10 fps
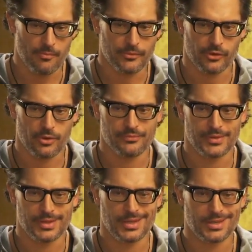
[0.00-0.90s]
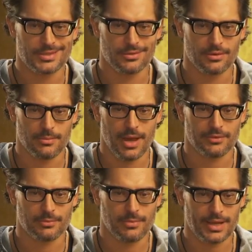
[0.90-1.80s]
So in the interim,
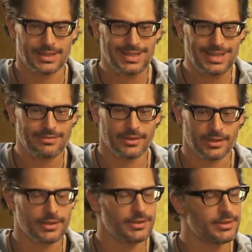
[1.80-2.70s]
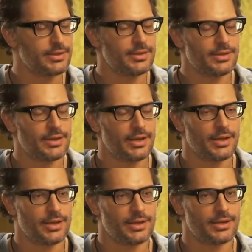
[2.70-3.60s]
after Mike leaving, you
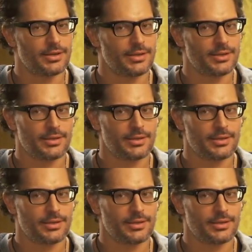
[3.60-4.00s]
know,